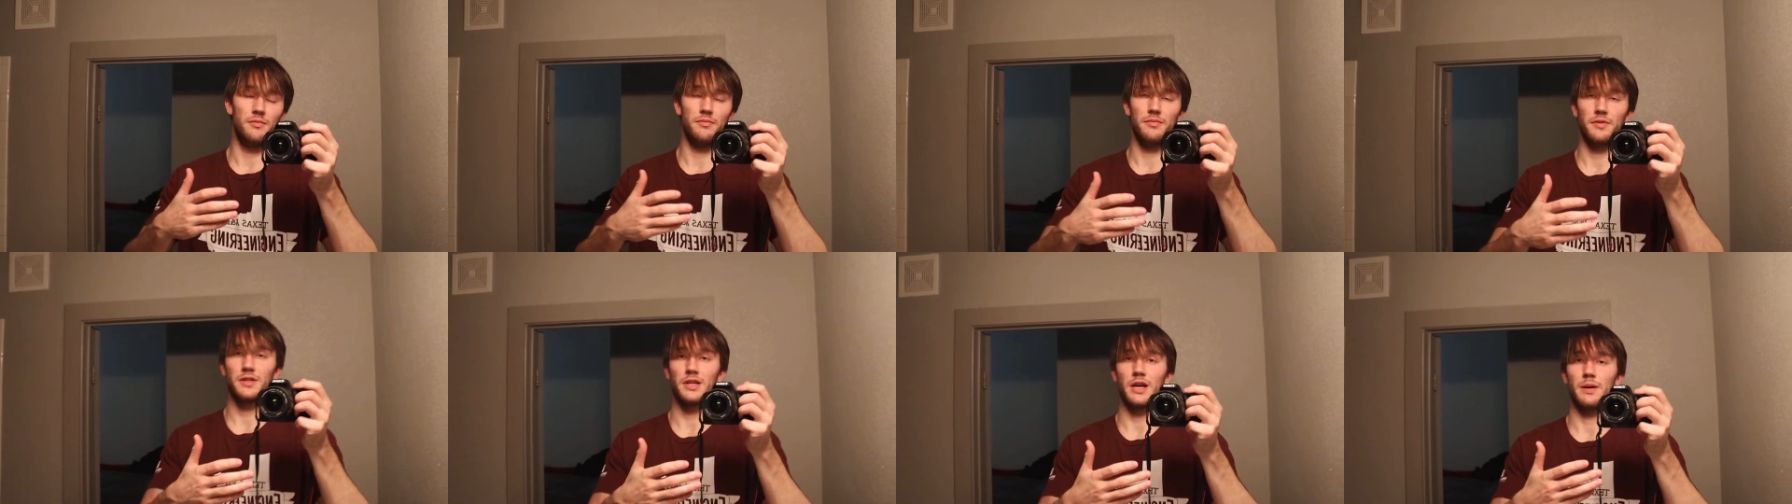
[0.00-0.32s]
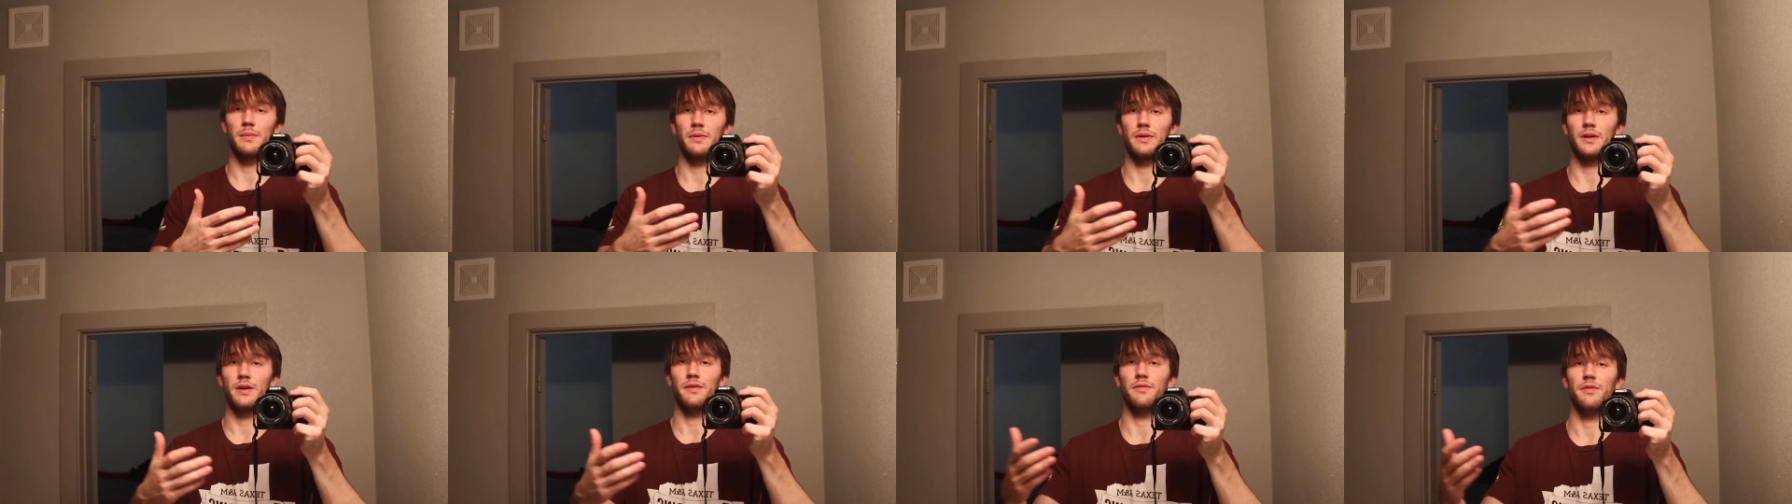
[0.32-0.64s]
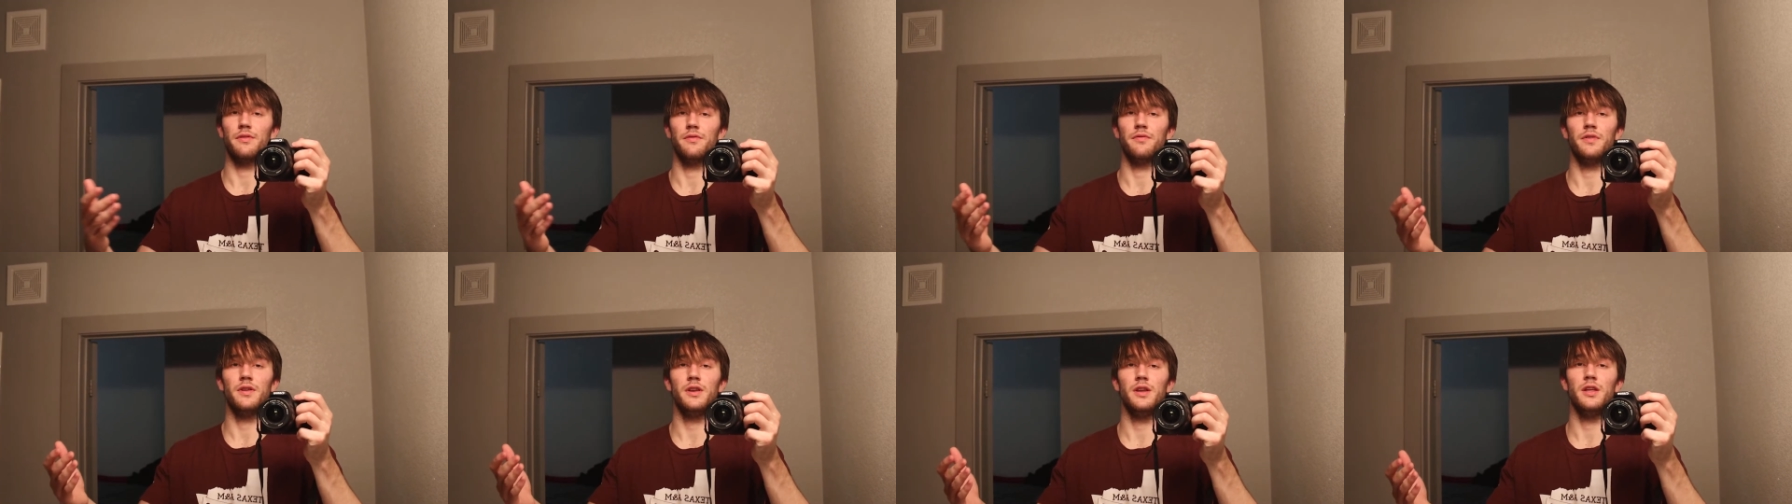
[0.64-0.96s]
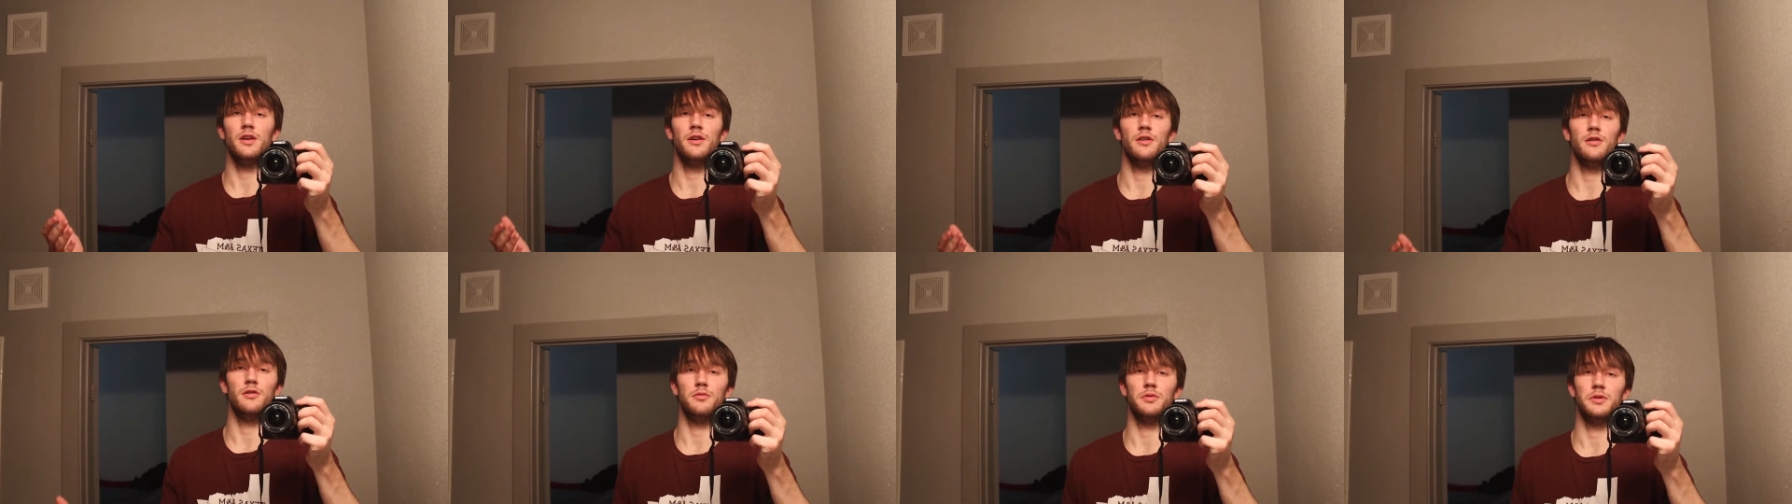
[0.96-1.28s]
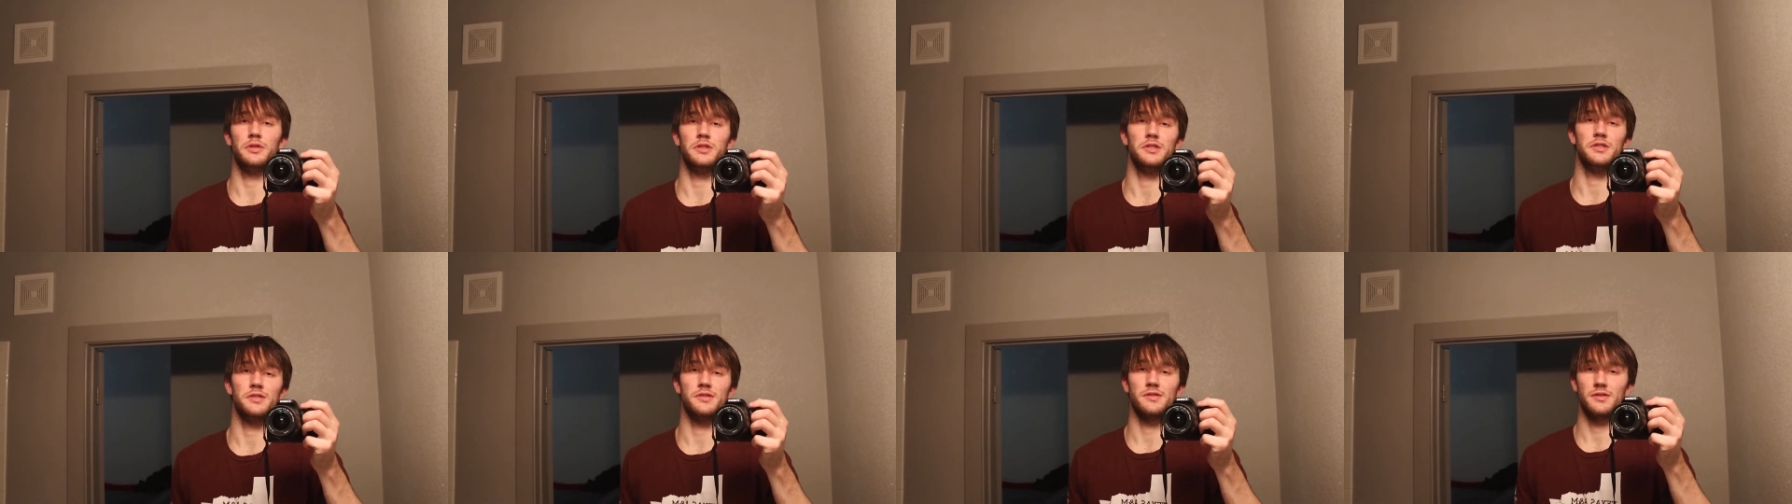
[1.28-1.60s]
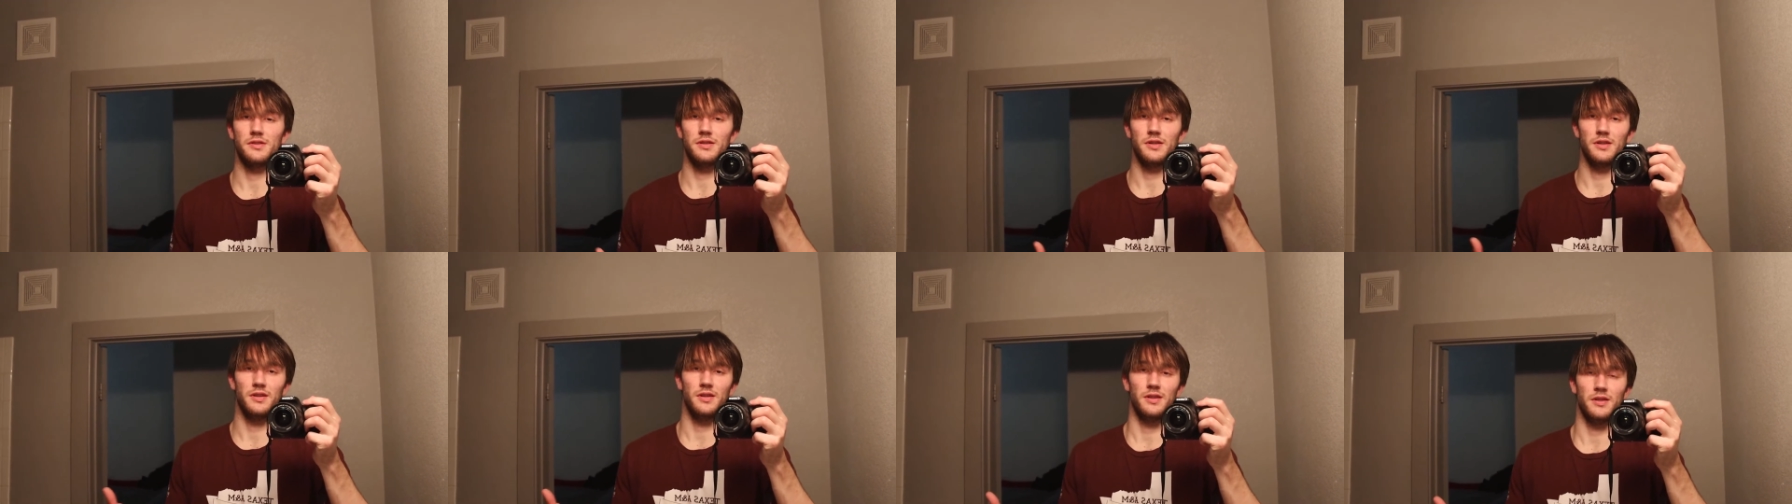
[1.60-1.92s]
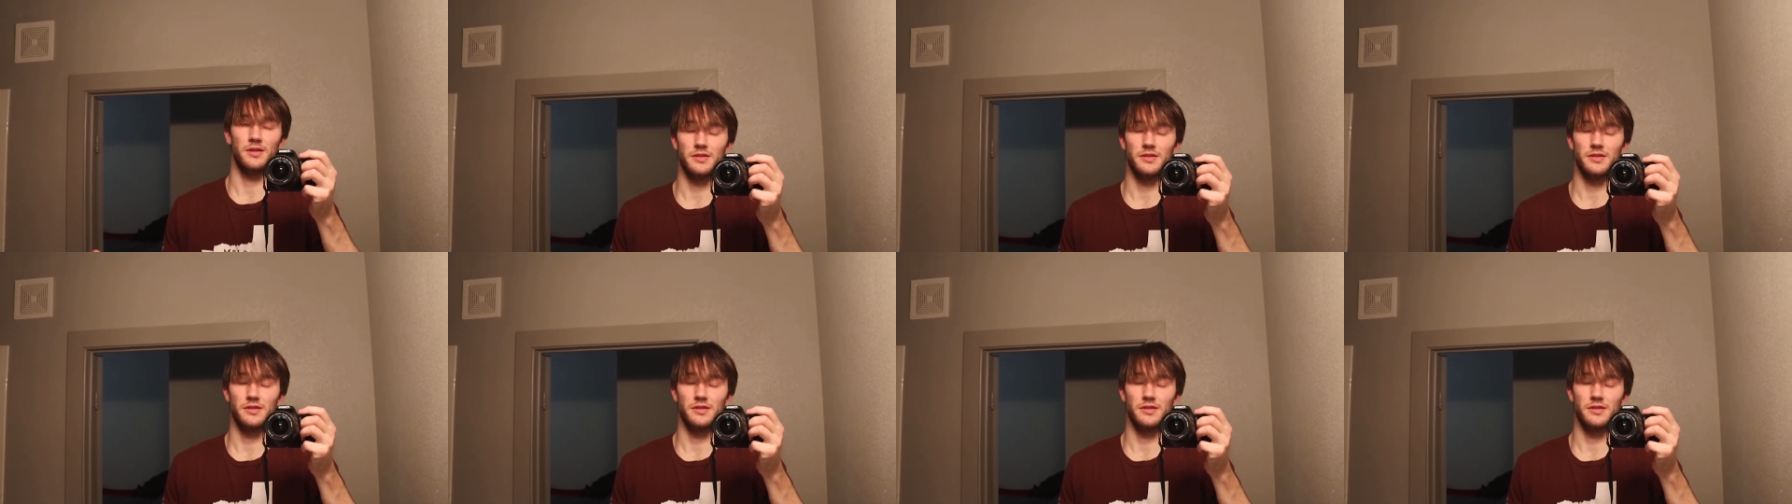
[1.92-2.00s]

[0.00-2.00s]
the topic of the video, which is in